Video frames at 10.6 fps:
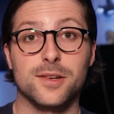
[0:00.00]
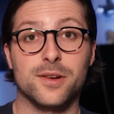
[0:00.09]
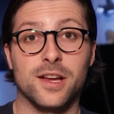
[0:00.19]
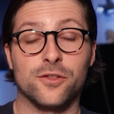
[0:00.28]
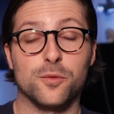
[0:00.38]

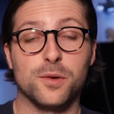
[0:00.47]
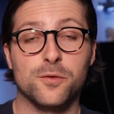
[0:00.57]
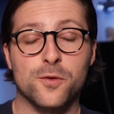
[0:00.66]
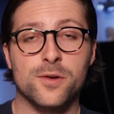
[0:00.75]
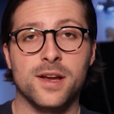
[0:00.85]
Okay, so
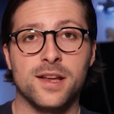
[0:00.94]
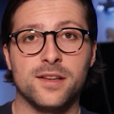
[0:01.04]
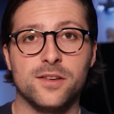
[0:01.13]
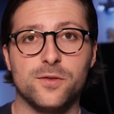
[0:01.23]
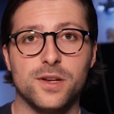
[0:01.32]
before I
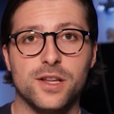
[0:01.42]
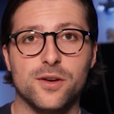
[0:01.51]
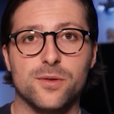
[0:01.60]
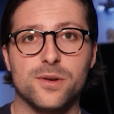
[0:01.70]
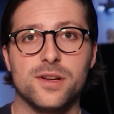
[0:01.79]
end this
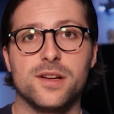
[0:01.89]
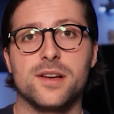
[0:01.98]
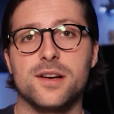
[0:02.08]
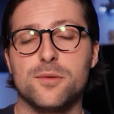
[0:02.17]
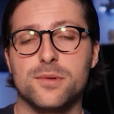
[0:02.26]
video,
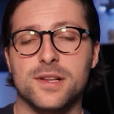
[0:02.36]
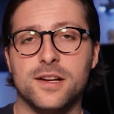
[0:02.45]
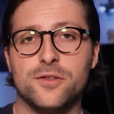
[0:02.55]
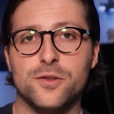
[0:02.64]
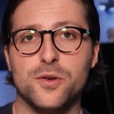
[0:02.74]
I would
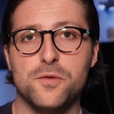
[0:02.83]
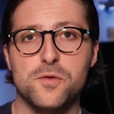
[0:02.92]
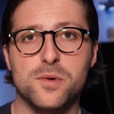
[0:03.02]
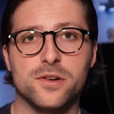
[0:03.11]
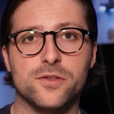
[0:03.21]
like to know if
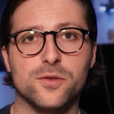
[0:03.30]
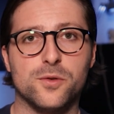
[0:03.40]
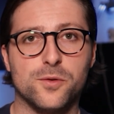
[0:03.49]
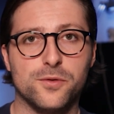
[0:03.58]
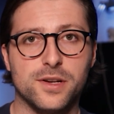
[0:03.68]
you watched the
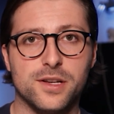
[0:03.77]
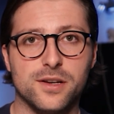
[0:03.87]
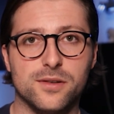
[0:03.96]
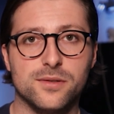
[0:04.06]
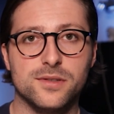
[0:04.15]
whole
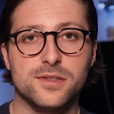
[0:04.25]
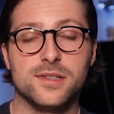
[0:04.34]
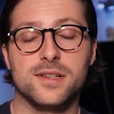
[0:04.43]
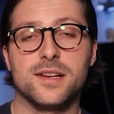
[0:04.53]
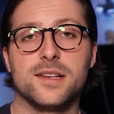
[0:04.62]
video.
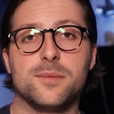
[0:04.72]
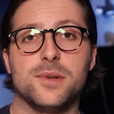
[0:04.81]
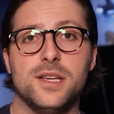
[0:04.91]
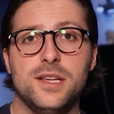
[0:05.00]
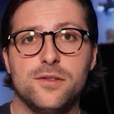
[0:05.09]
And I'm
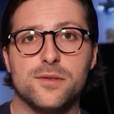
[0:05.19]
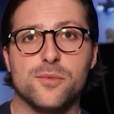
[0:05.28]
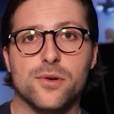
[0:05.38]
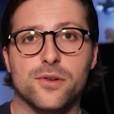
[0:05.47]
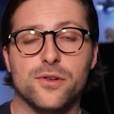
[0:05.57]
even
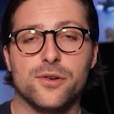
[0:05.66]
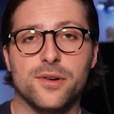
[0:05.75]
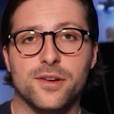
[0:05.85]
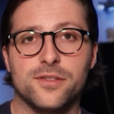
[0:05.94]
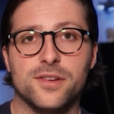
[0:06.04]
more
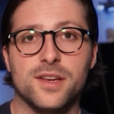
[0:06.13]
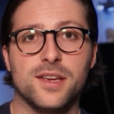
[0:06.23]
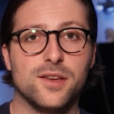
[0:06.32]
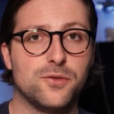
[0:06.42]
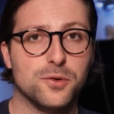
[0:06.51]
curious
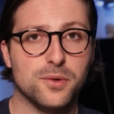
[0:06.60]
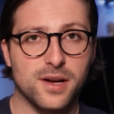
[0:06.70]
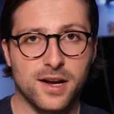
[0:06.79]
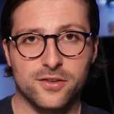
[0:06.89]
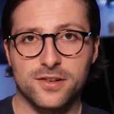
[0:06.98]
if you
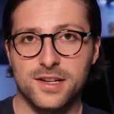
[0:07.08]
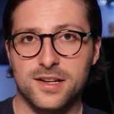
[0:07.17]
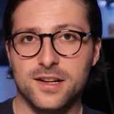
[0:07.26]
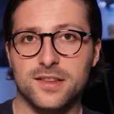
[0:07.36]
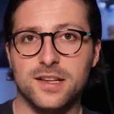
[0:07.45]
actually
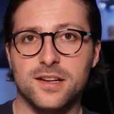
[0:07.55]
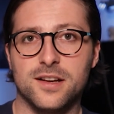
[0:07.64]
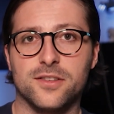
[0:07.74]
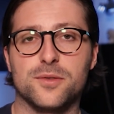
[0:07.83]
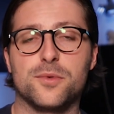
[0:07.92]
got the
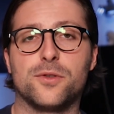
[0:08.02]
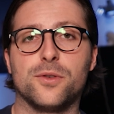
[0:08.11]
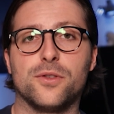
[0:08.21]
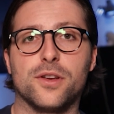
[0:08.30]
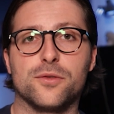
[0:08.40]
customer
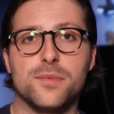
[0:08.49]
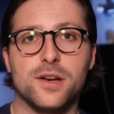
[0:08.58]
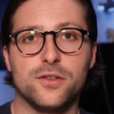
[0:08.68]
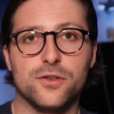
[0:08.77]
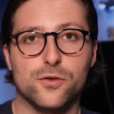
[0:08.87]
success
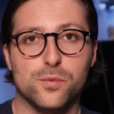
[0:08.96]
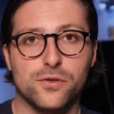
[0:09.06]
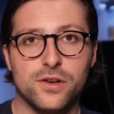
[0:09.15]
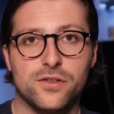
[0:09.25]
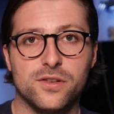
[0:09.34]
manager's
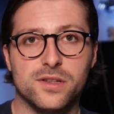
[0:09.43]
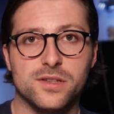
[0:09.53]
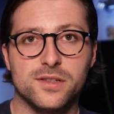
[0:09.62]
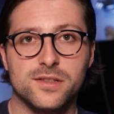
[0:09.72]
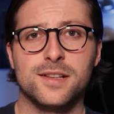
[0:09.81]
position.
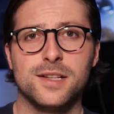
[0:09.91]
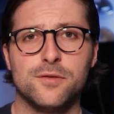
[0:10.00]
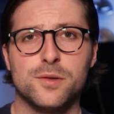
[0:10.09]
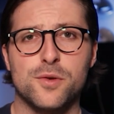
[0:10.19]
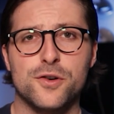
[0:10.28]

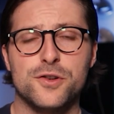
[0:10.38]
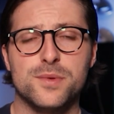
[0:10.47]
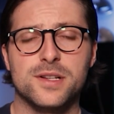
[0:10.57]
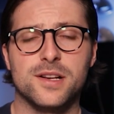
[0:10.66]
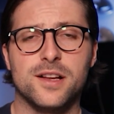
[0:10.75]
Leave an emoji
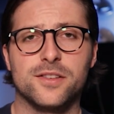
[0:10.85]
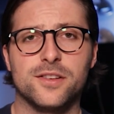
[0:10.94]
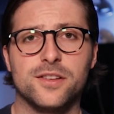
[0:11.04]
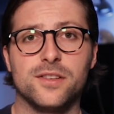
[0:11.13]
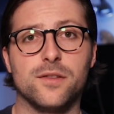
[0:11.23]
with
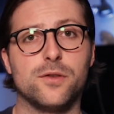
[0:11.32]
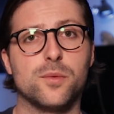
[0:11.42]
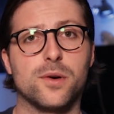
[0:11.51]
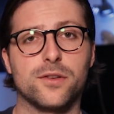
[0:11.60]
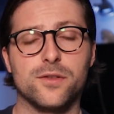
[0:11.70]
glasses if
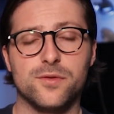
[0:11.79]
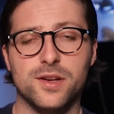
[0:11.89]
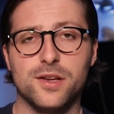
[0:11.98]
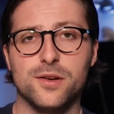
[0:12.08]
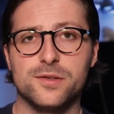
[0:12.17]
you watched the
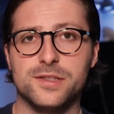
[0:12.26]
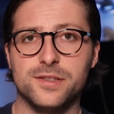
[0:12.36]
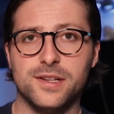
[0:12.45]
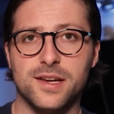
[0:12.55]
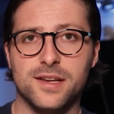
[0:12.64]
video
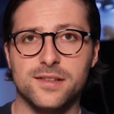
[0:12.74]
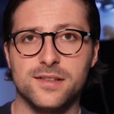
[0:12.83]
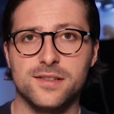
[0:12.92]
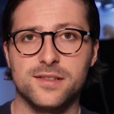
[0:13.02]
till the end.